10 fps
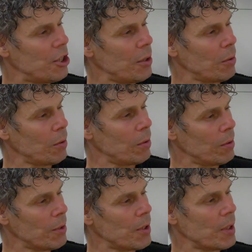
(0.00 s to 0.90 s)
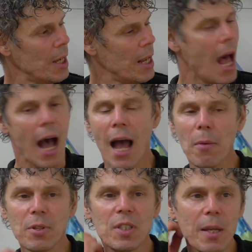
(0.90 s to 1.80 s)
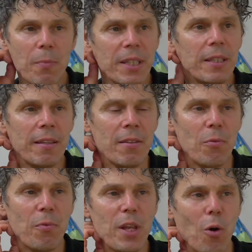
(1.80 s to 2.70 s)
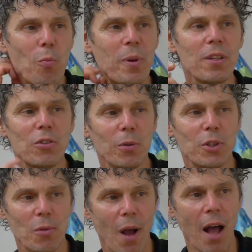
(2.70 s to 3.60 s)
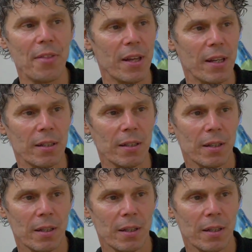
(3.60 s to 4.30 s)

Jules. Yeah. I would say we didn't reopen the door to other